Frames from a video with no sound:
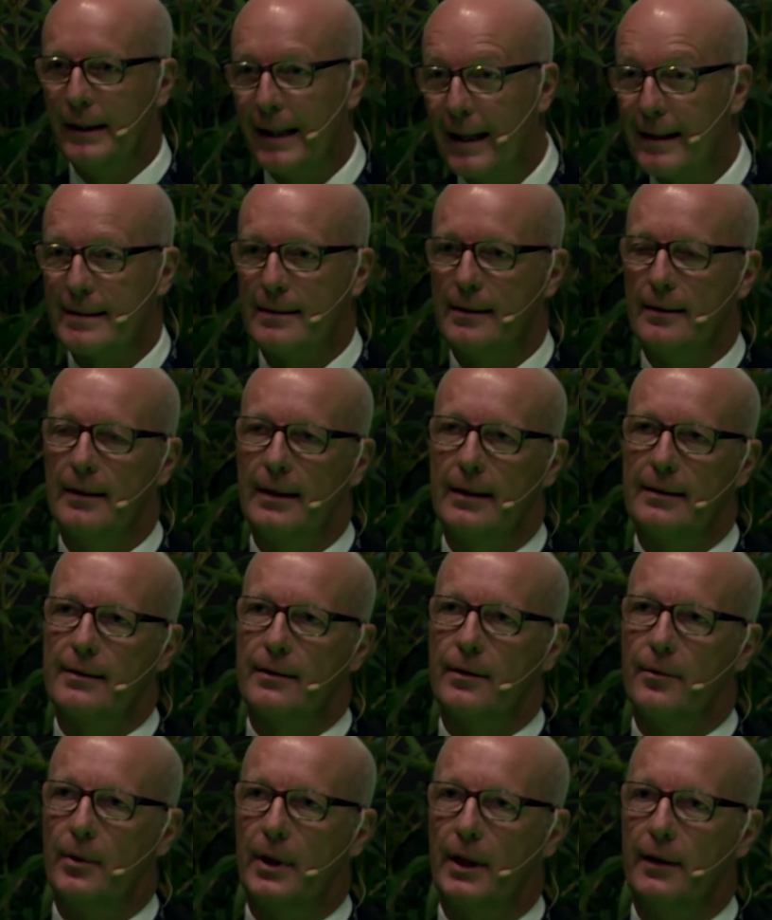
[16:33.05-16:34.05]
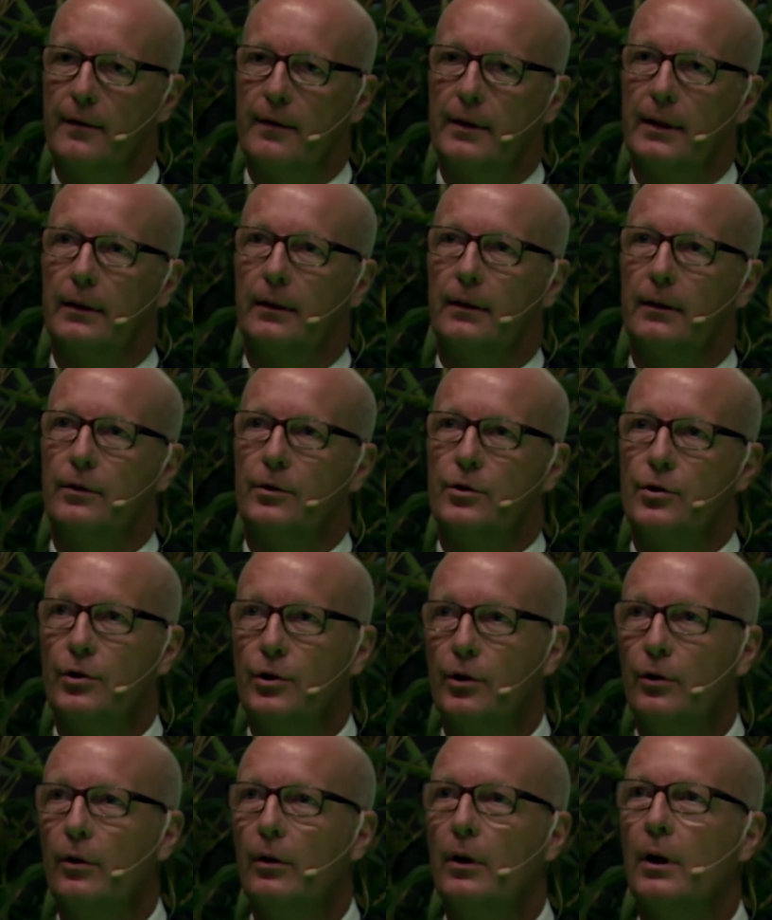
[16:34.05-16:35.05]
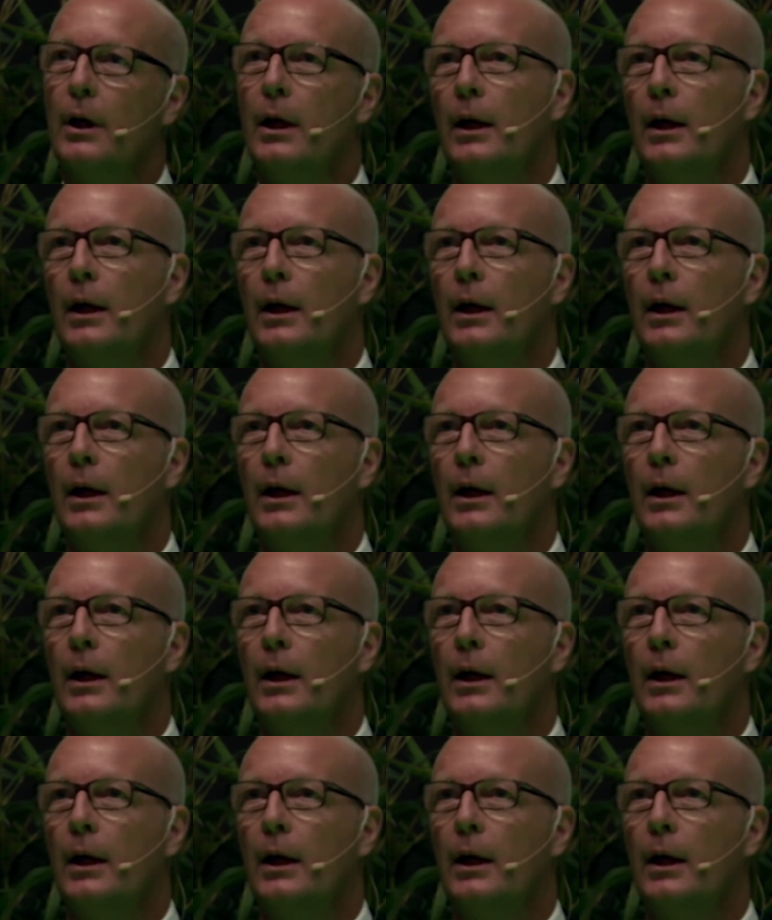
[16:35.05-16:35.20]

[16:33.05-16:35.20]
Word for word: yes, that's the right thing to do.